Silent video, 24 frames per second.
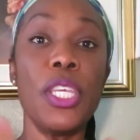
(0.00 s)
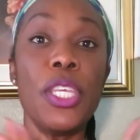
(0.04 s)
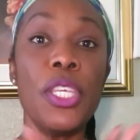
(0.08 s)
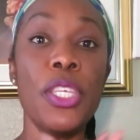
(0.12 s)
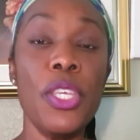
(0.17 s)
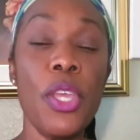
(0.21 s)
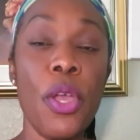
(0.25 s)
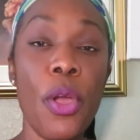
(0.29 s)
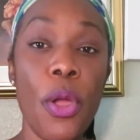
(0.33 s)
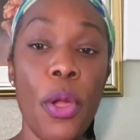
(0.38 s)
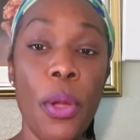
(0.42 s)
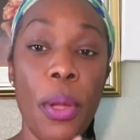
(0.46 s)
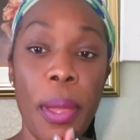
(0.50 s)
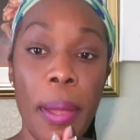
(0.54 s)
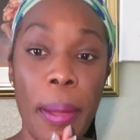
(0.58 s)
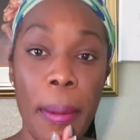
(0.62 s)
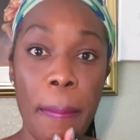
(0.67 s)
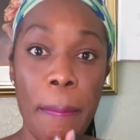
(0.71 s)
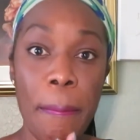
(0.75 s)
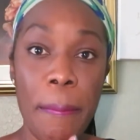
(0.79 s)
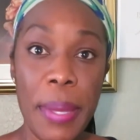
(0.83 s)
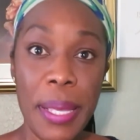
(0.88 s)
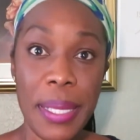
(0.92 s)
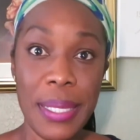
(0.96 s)
your
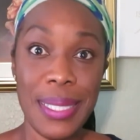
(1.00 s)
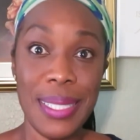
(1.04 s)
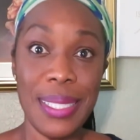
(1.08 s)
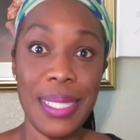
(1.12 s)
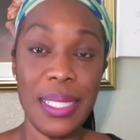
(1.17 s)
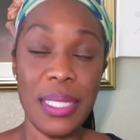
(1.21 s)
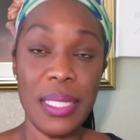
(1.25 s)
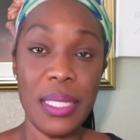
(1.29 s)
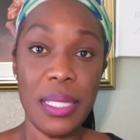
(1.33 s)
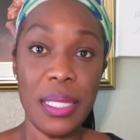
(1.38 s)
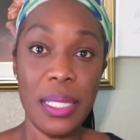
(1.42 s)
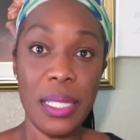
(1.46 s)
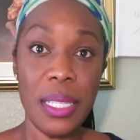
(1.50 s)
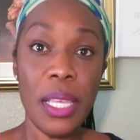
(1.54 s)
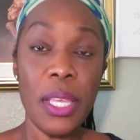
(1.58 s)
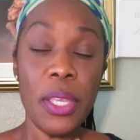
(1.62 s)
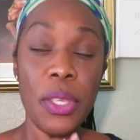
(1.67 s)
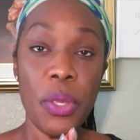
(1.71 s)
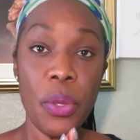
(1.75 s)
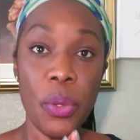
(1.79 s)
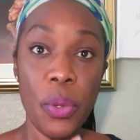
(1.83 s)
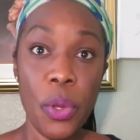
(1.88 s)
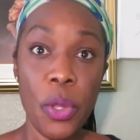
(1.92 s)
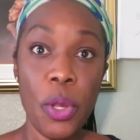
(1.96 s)
business.
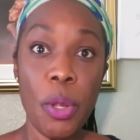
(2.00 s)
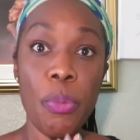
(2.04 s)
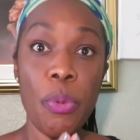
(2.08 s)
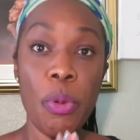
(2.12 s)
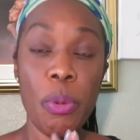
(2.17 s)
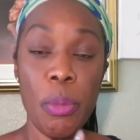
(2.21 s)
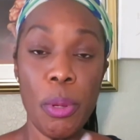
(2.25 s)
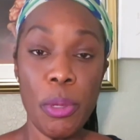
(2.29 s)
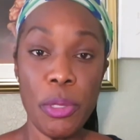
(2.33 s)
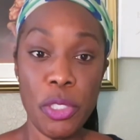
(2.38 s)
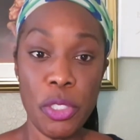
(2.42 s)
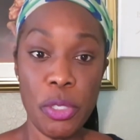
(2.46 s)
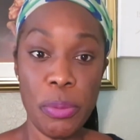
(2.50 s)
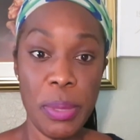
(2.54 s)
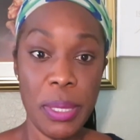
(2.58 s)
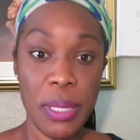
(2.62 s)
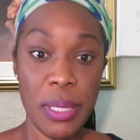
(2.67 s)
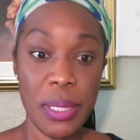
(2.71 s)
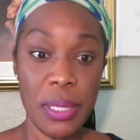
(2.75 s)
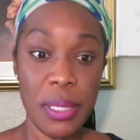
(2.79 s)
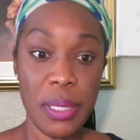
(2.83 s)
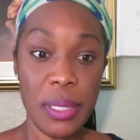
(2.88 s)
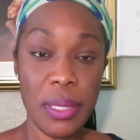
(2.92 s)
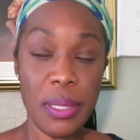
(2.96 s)
You're going to promote your
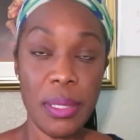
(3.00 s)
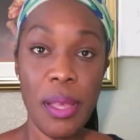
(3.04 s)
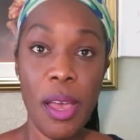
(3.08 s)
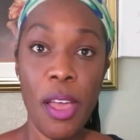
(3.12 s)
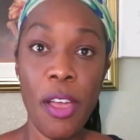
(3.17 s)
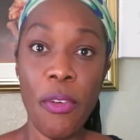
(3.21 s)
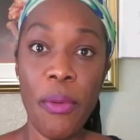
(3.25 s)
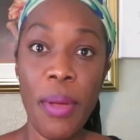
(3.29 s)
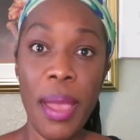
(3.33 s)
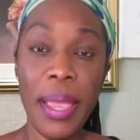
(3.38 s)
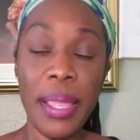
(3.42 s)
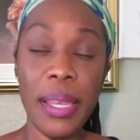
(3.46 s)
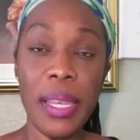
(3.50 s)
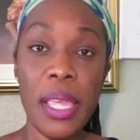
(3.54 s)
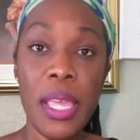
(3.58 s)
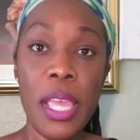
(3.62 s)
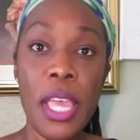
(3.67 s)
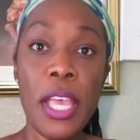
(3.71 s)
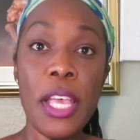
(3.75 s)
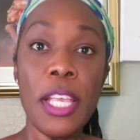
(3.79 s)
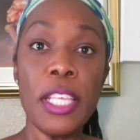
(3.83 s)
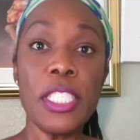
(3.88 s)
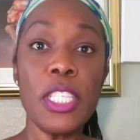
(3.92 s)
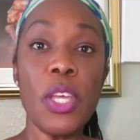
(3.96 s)
business. All right.
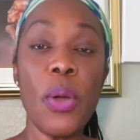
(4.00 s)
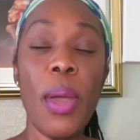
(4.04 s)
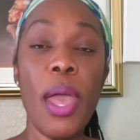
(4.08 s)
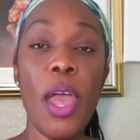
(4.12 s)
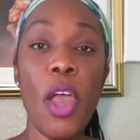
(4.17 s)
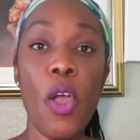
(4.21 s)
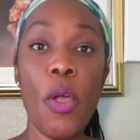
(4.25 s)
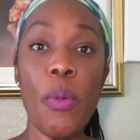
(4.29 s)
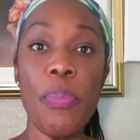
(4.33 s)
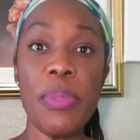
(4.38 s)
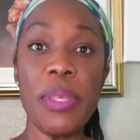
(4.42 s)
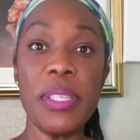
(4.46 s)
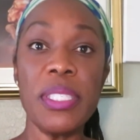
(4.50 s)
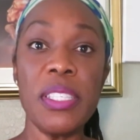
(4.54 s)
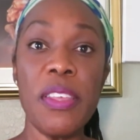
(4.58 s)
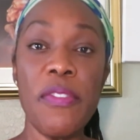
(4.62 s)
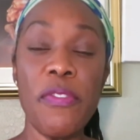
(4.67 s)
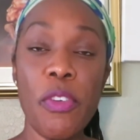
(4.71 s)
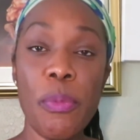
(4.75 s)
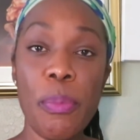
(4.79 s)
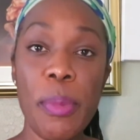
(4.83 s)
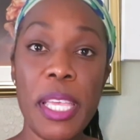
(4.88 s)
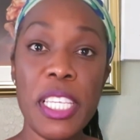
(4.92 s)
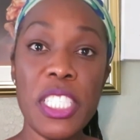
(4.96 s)
So I hope this
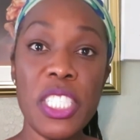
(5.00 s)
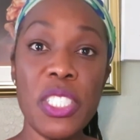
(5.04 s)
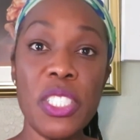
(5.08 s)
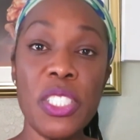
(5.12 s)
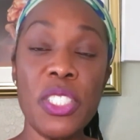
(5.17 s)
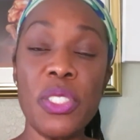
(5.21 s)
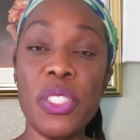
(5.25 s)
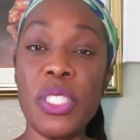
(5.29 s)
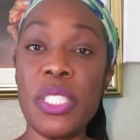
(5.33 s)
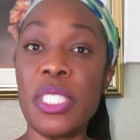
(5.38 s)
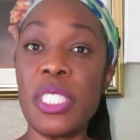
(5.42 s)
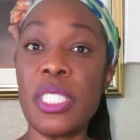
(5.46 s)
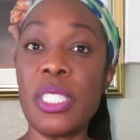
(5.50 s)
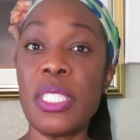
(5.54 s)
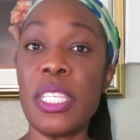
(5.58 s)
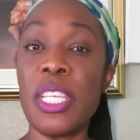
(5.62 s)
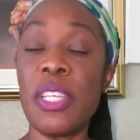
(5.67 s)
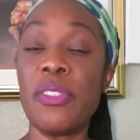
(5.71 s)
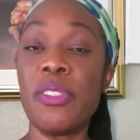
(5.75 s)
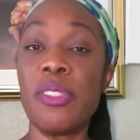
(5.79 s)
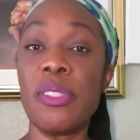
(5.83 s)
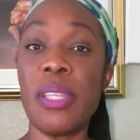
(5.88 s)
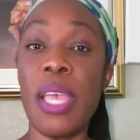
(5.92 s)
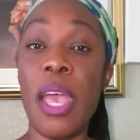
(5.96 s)
information
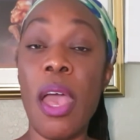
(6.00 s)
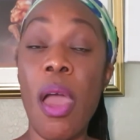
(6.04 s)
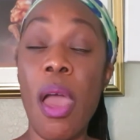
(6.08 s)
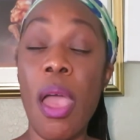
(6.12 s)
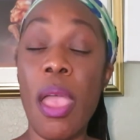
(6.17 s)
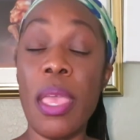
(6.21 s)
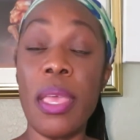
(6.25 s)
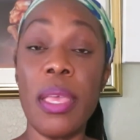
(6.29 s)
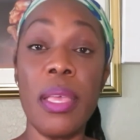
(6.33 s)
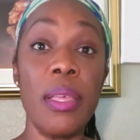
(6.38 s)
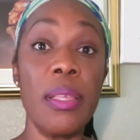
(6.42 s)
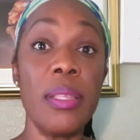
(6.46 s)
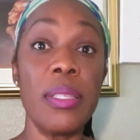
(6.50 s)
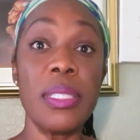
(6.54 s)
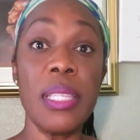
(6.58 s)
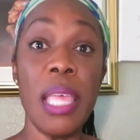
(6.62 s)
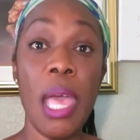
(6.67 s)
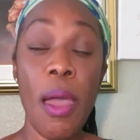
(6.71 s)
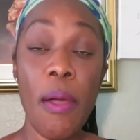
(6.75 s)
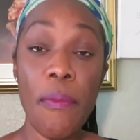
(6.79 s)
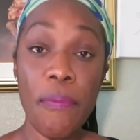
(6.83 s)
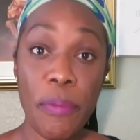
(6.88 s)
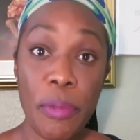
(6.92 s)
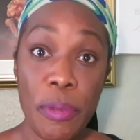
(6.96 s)
is
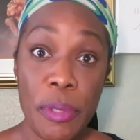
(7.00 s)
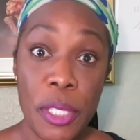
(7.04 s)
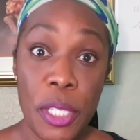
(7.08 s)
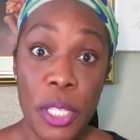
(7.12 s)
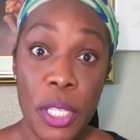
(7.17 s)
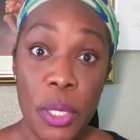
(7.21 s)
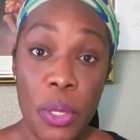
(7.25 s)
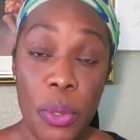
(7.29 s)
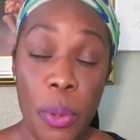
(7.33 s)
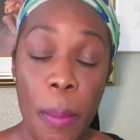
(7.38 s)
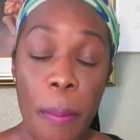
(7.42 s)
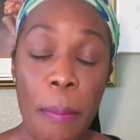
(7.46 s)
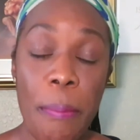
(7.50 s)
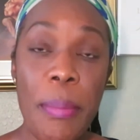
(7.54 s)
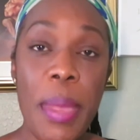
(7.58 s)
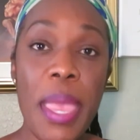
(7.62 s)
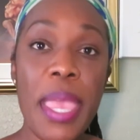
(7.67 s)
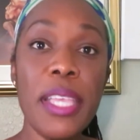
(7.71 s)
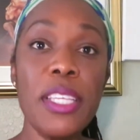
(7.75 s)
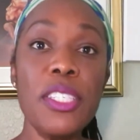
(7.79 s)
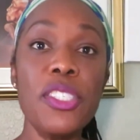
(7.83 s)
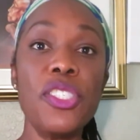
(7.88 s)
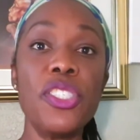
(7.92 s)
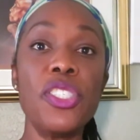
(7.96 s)
helpful to you.
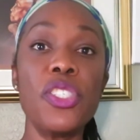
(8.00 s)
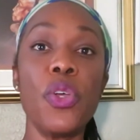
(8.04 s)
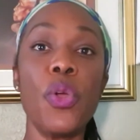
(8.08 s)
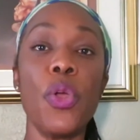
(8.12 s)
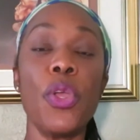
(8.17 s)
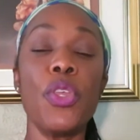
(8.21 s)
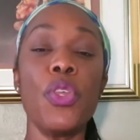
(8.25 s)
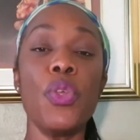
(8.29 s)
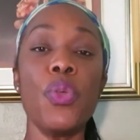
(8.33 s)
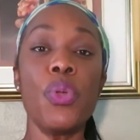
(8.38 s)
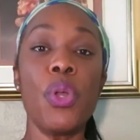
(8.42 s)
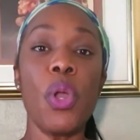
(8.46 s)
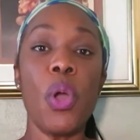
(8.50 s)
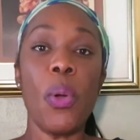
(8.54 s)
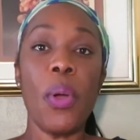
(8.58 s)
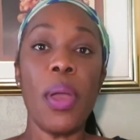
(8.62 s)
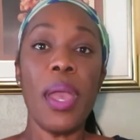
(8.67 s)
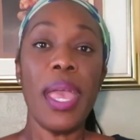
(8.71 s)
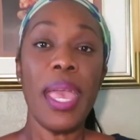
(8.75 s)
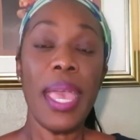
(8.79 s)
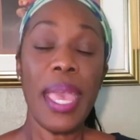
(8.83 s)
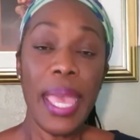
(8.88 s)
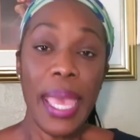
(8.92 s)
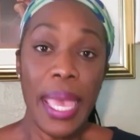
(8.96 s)
Make sure you go
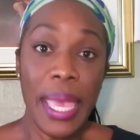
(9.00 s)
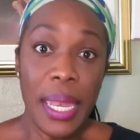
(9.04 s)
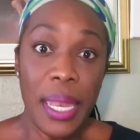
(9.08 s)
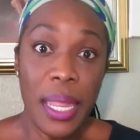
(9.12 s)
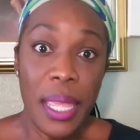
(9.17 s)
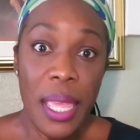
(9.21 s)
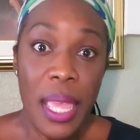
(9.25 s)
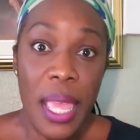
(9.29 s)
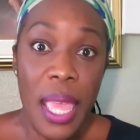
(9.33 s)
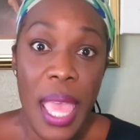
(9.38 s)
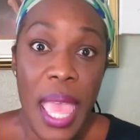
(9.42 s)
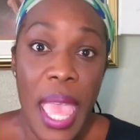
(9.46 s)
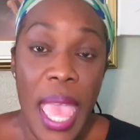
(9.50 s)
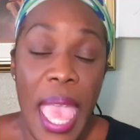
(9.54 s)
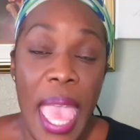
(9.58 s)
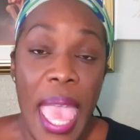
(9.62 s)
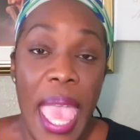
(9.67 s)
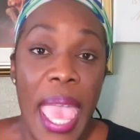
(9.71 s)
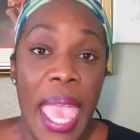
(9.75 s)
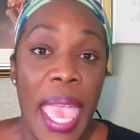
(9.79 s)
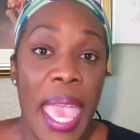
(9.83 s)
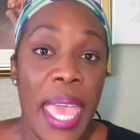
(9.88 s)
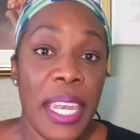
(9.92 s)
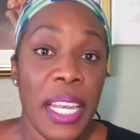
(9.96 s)
ahead
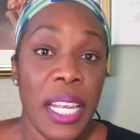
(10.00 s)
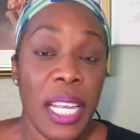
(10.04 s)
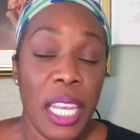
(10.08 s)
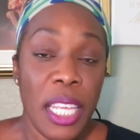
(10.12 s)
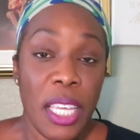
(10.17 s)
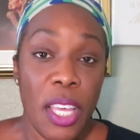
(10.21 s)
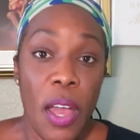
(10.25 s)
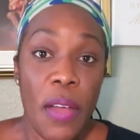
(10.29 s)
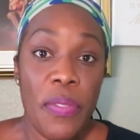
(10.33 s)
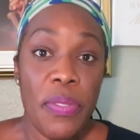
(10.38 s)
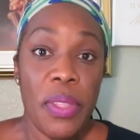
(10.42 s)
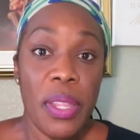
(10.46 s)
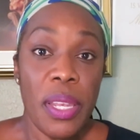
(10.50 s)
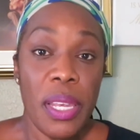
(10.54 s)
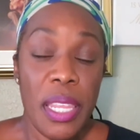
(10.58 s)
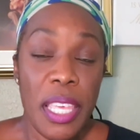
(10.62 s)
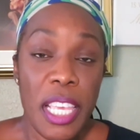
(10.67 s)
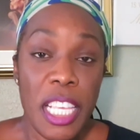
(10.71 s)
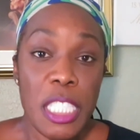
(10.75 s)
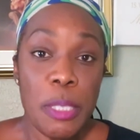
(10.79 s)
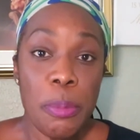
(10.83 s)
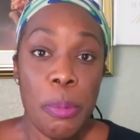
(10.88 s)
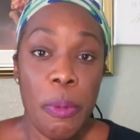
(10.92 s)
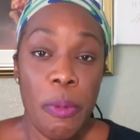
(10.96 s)
and click on the
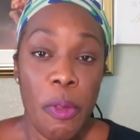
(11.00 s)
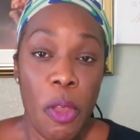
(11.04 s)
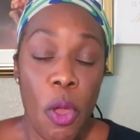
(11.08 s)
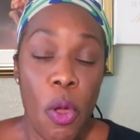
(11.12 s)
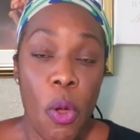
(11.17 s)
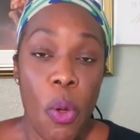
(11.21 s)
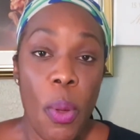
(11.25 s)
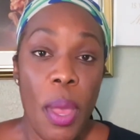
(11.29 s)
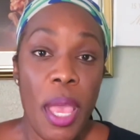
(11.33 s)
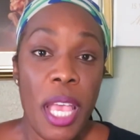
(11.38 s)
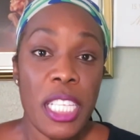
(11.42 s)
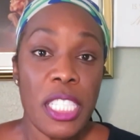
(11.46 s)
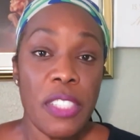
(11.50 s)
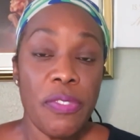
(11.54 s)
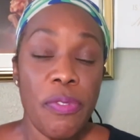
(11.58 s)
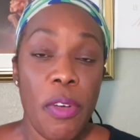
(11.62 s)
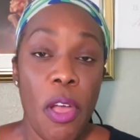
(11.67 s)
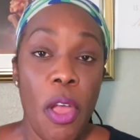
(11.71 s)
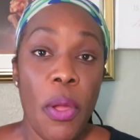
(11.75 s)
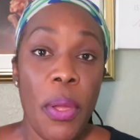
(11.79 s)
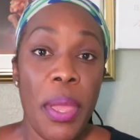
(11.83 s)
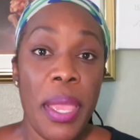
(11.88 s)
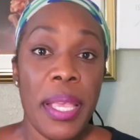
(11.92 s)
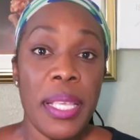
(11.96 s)
links below, as
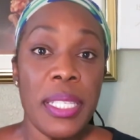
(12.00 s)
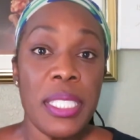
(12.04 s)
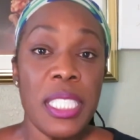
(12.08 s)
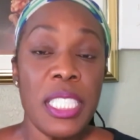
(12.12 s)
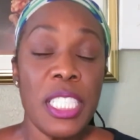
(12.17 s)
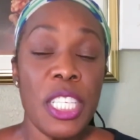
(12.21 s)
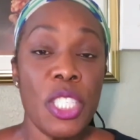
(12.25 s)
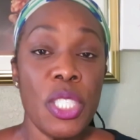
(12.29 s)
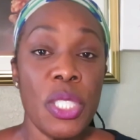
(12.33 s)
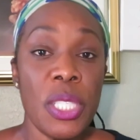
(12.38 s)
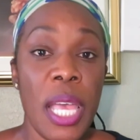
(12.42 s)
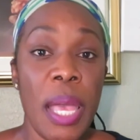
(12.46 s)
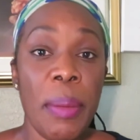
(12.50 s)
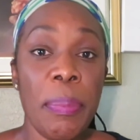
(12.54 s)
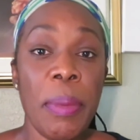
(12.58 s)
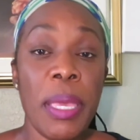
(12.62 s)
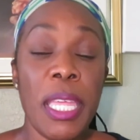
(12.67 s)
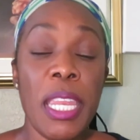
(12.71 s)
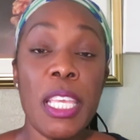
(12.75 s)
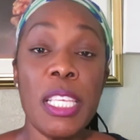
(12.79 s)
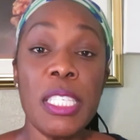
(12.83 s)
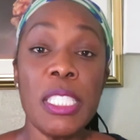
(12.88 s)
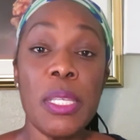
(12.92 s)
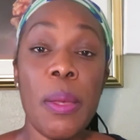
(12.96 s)
far as I'm
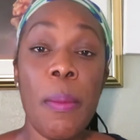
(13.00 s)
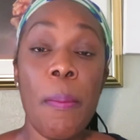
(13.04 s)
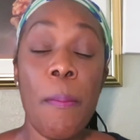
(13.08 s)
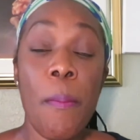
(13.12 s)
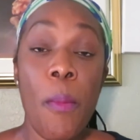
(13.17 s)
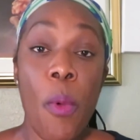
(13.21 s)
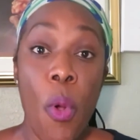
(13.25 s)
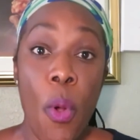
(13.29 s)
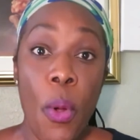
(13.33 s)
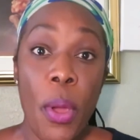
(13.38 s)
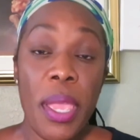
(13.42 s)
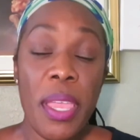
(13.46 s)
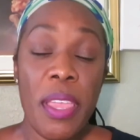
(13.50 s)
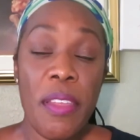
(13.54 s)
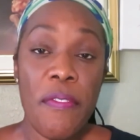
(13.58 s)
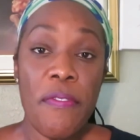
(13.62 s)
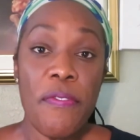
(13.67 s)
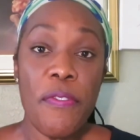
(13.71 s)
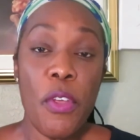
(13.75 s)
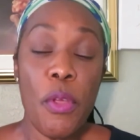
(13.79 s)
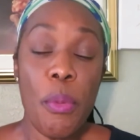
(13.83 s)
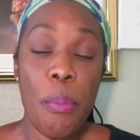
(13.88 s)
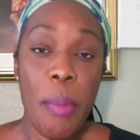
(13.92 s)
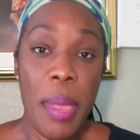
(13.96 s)
getting some more
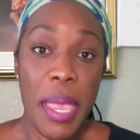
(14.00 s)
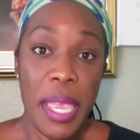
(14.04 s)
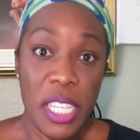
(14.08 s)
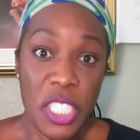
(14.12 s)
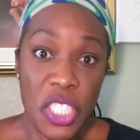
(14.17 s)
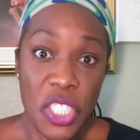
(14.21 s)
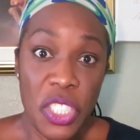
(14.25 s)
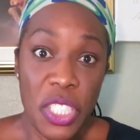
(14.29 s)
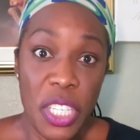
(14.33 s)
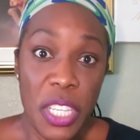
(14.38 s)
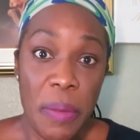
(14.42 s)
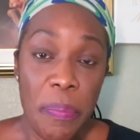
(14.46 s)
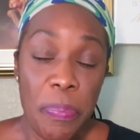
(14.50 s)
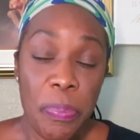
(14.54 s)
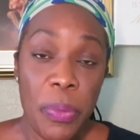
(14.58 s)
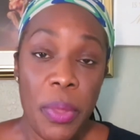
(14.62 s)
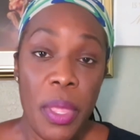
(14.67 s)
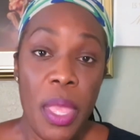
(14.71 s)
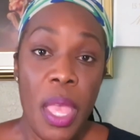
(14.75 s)
information